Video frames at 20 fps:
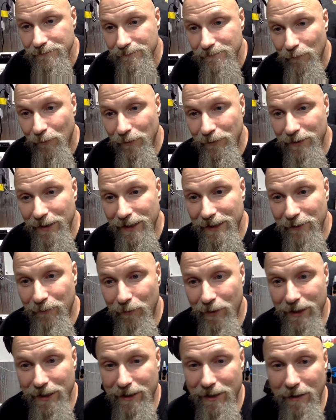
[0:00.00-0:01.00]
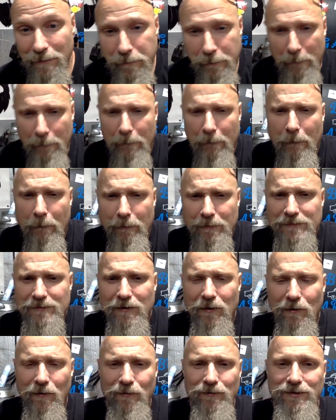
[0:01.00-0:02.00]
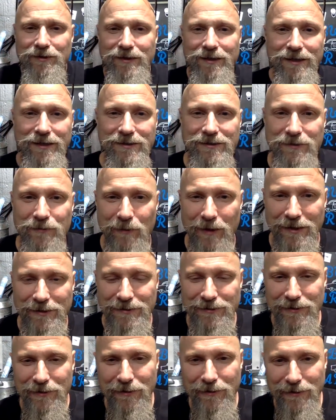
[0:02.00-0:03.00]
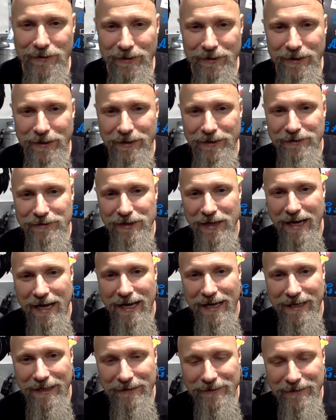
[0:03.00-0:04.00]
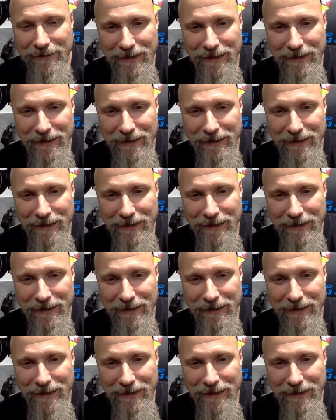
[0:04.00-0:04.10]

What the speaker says: One day you wake up, ooh, it's cold. You need a sweatshirt. You need a jacket.